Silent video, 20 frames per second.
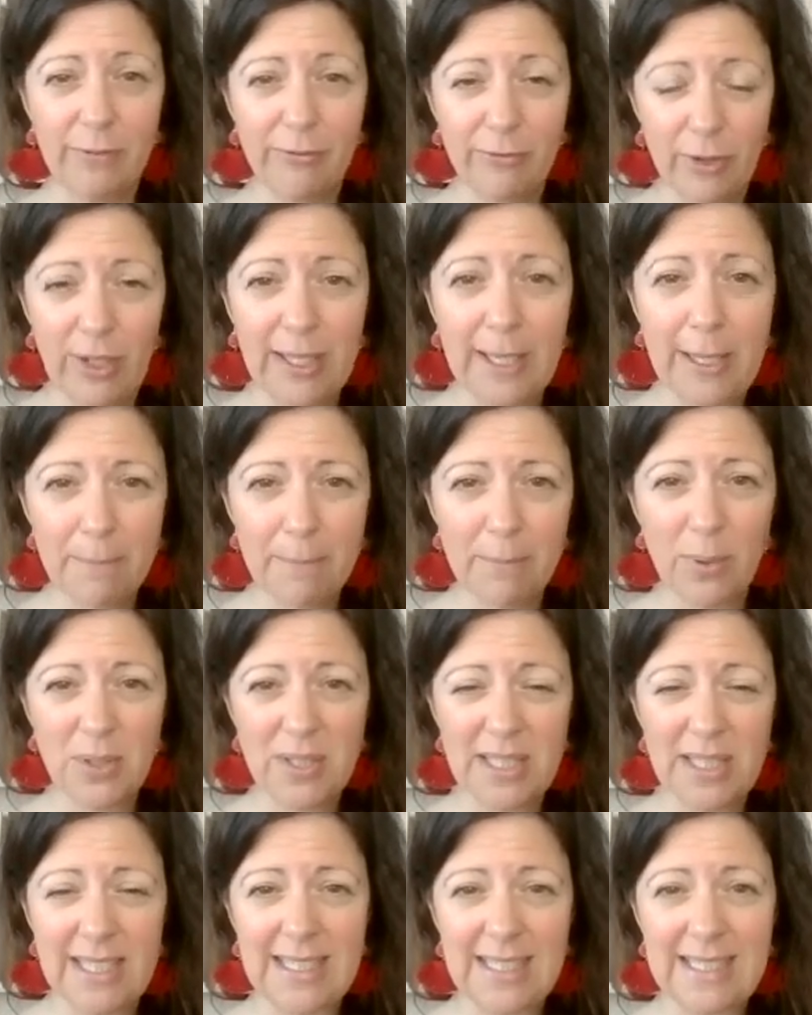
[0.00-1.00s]
fully
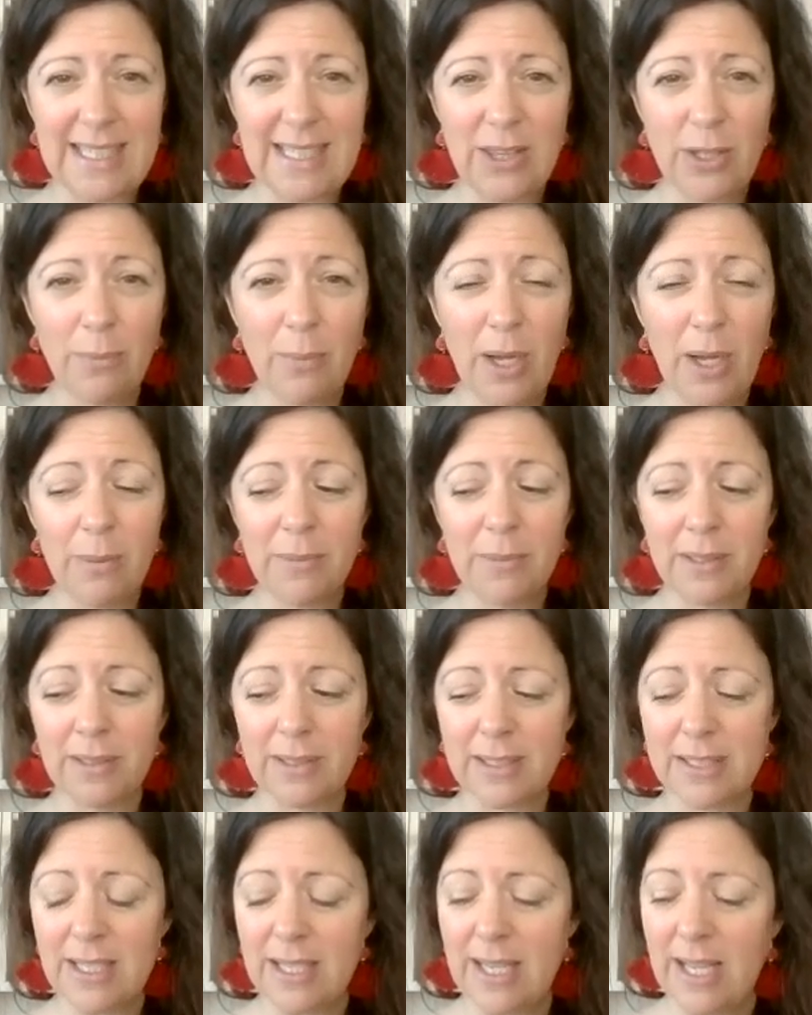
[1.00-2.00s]
embodied in the
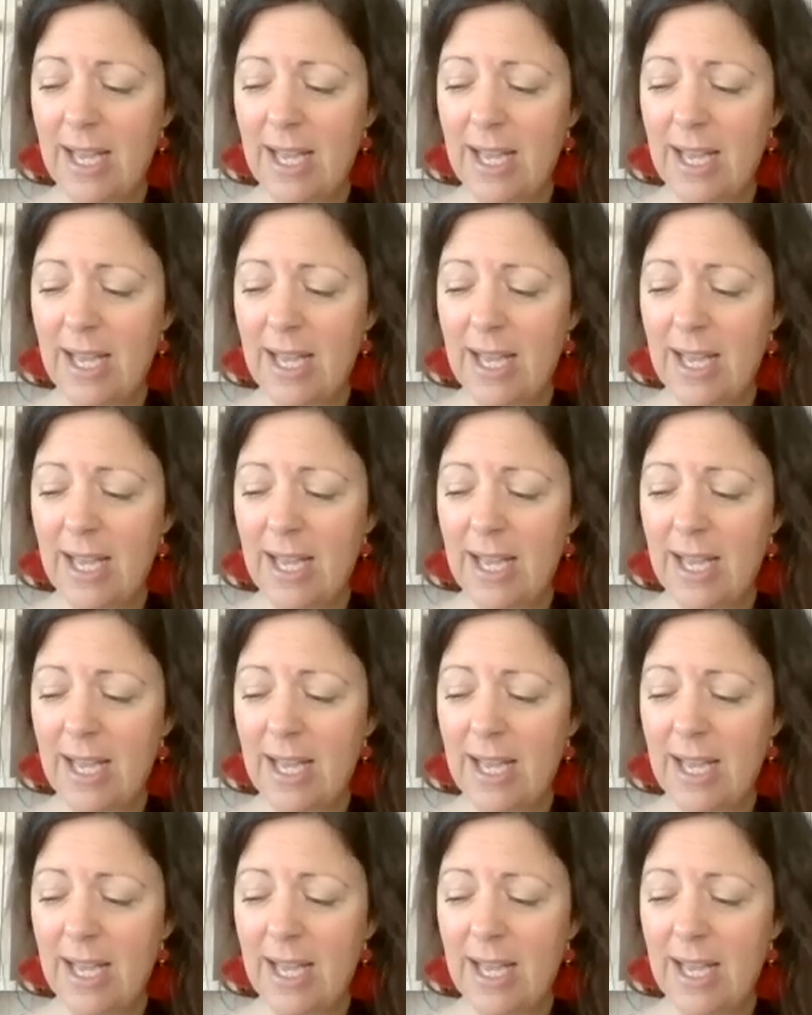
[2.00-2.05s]
moment.